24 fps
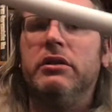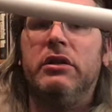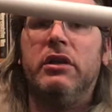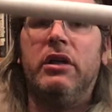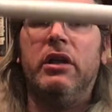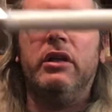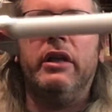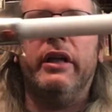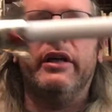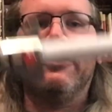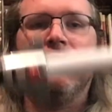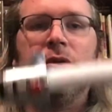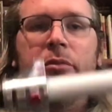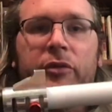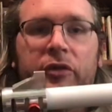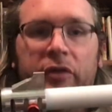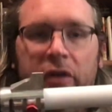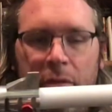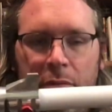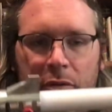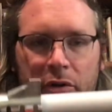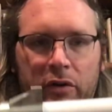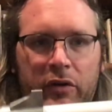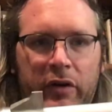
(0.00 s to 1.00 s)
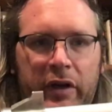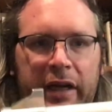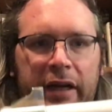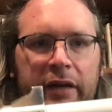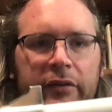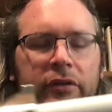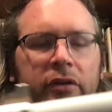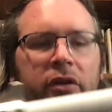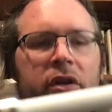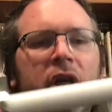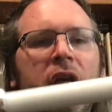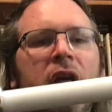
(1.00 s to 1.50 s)
Electrum
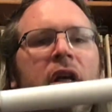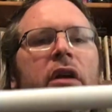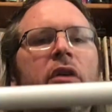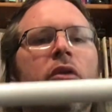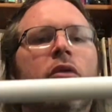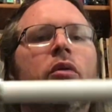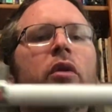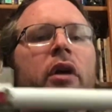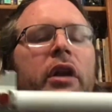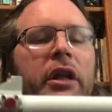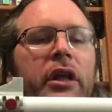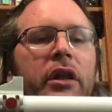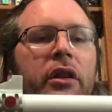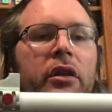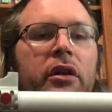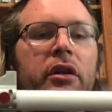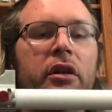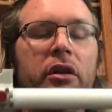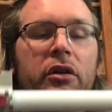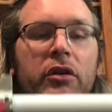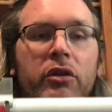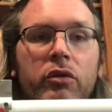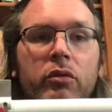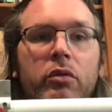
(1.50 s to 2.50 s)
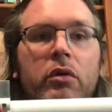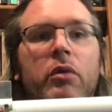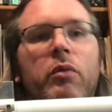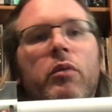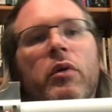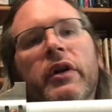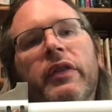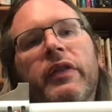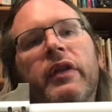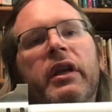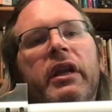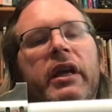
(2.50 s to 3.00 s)
Sabercraft running the newer
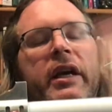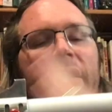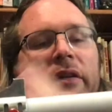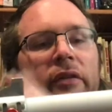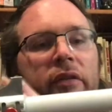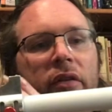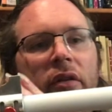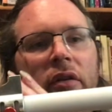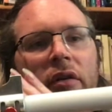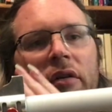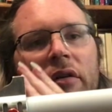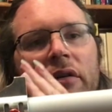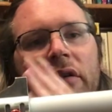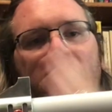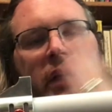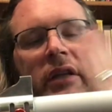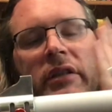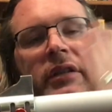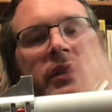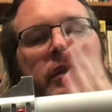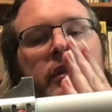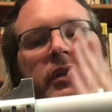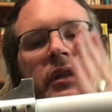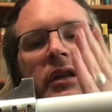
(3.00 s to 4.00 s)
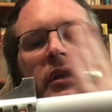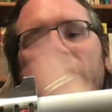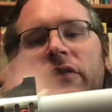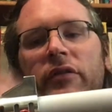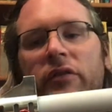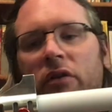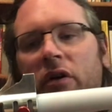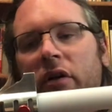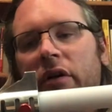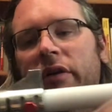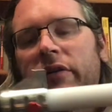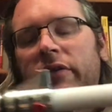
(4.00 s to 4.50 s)
one that has the LED
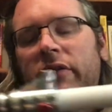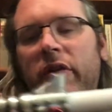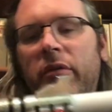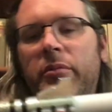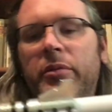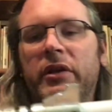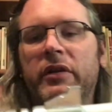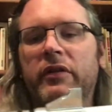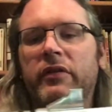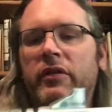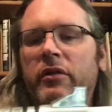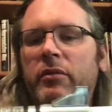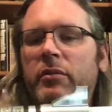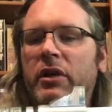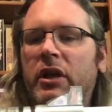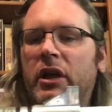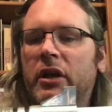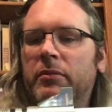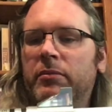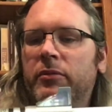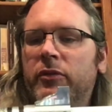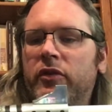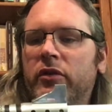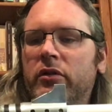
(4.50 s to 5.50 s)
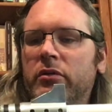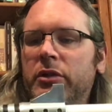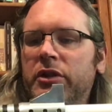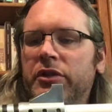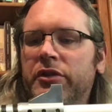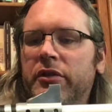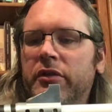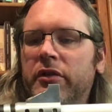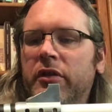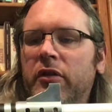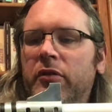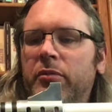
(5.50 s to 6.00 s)
soldered to the PCB. So let me
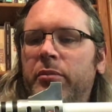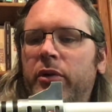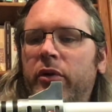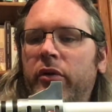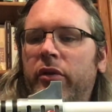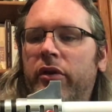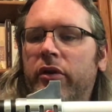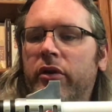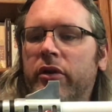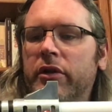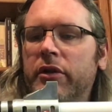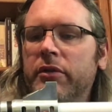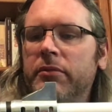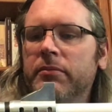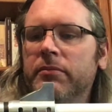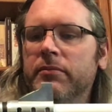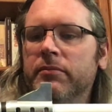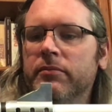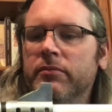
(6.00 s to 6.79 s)
turn these both on.